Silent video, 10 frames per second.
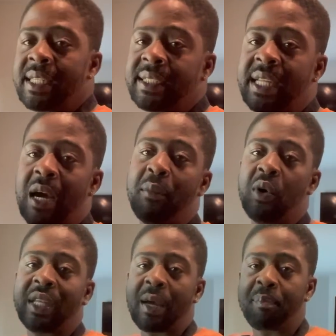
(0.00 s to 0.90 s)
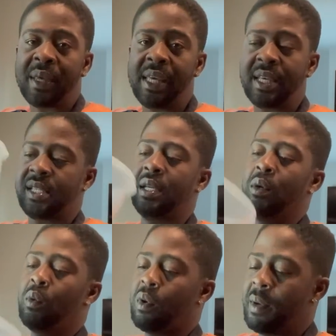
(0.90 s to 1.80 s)
This is the amount of peas
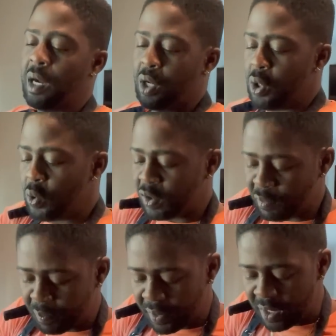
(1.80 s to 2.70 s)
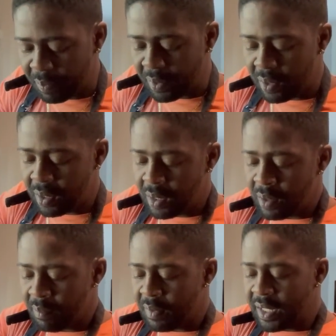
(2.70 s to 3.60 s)
I'm going to use this for you.
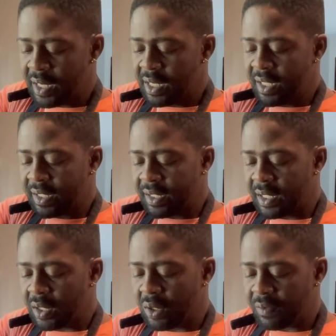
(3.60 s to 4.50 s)
you think this is enough?